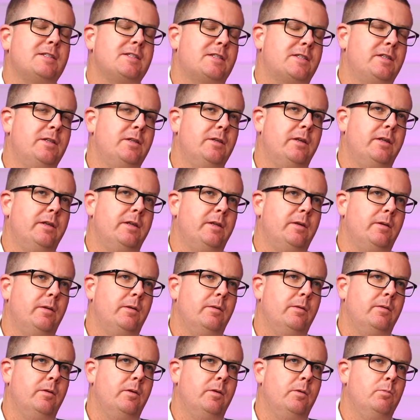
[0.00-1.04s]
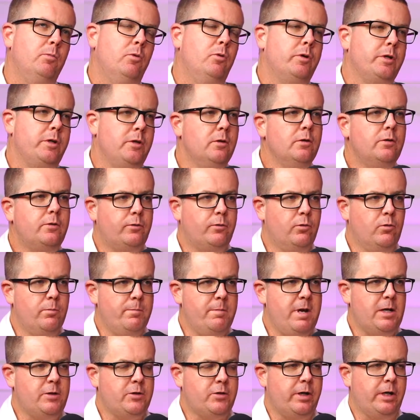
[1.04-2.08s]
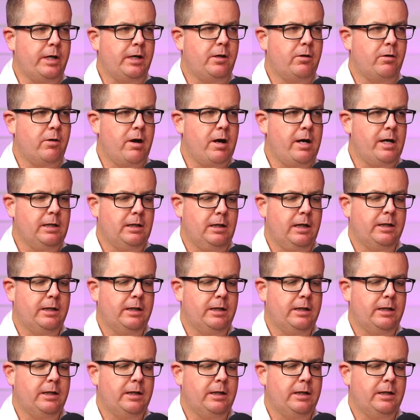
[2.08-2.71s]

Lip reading: the more useful metric, right?